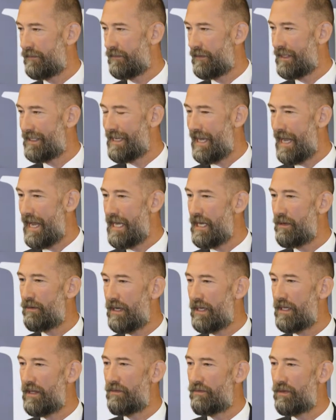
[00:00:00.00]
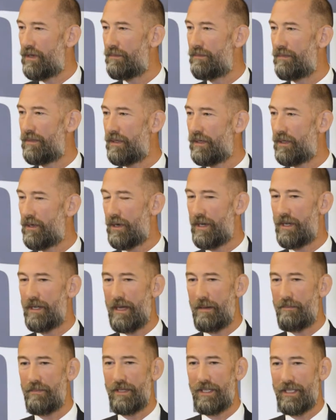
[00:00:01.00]
Has anyone in the room got a
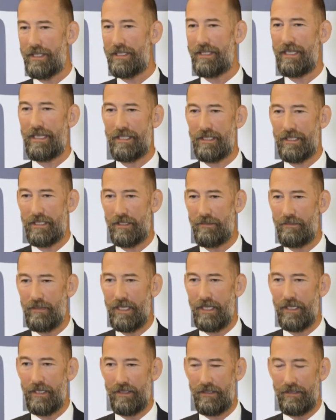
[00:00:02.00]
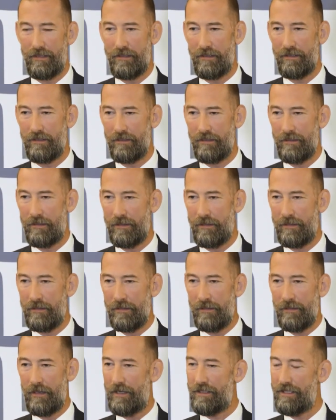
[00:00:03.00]
number that's less than 1 million?
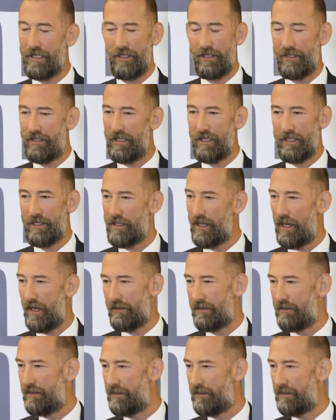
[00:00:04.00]
Didn't think so.